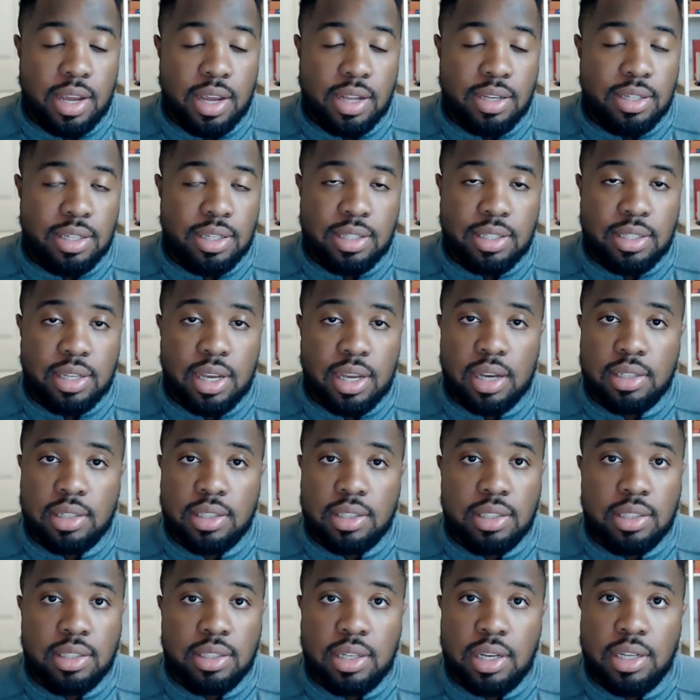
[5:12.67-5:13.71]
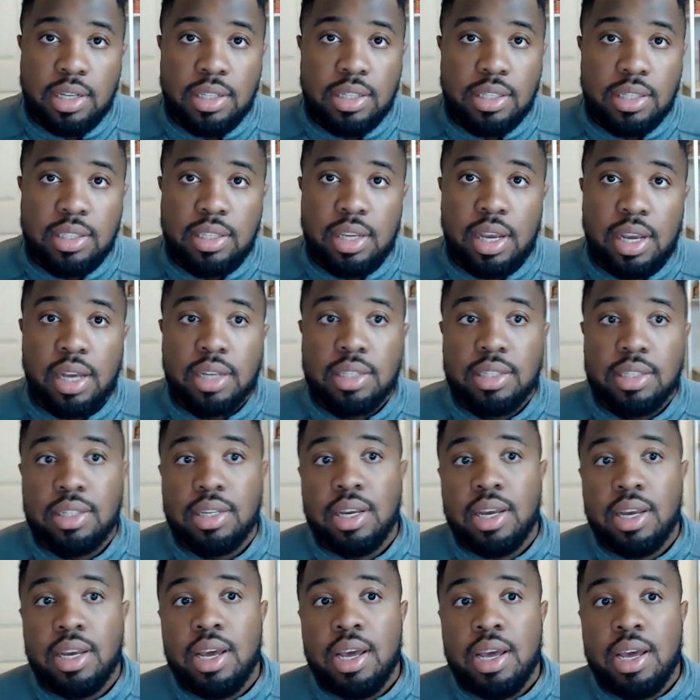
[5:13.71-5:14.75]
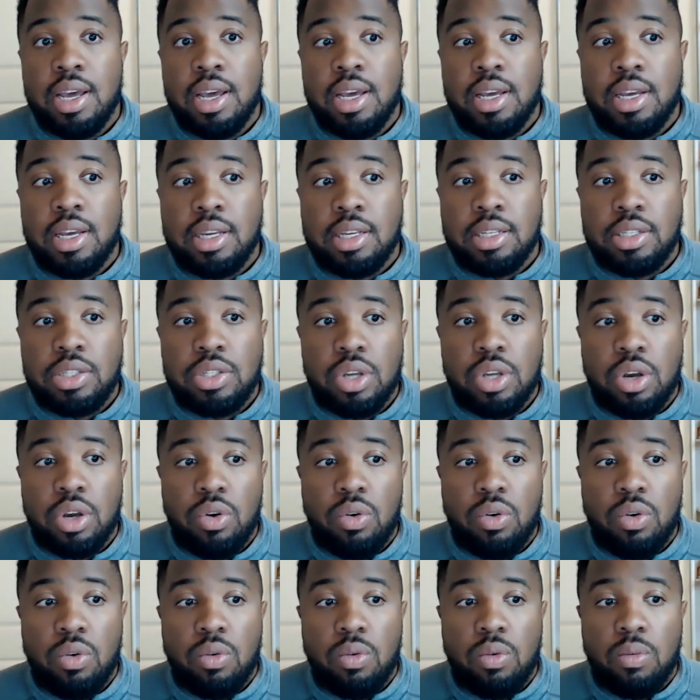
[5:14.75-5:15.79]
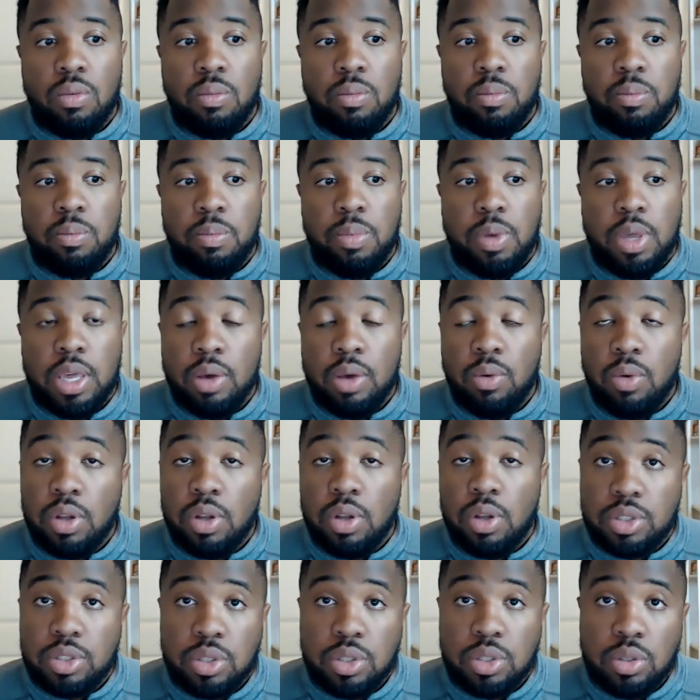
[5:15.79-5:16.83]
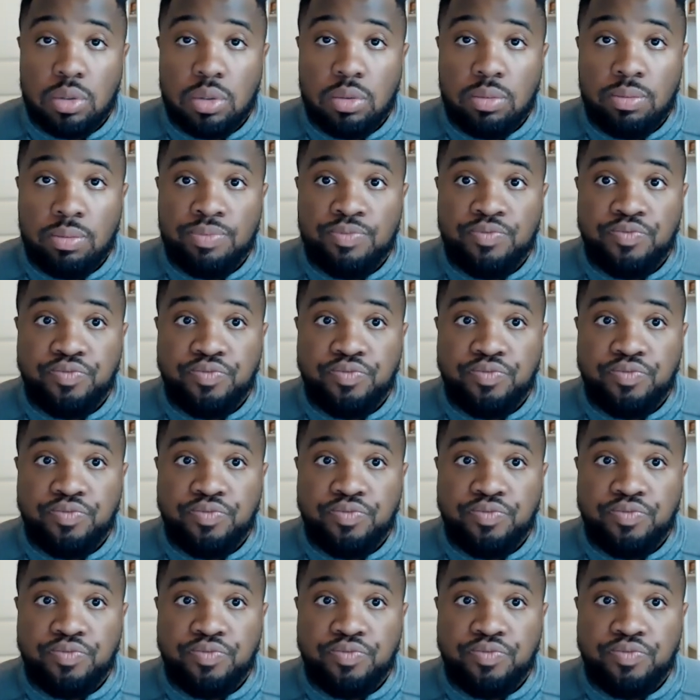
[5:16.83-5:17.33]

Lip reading: it just sucks. It just sucks. So get well soon.